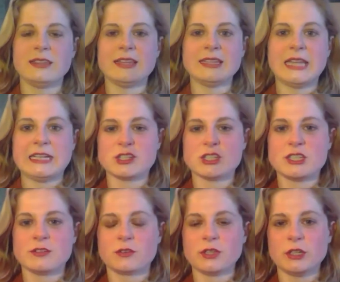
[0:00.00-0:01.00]
And then
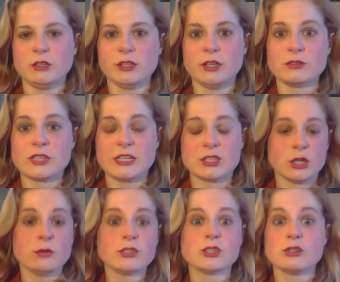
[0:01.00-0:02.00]
just different little notes,
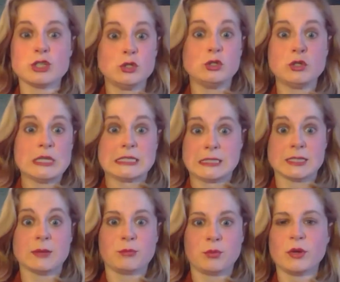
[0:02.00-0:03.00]
so-and-so should do this at
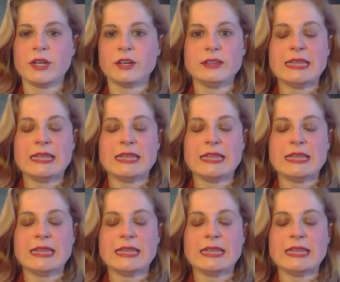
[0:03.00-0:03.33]
some point.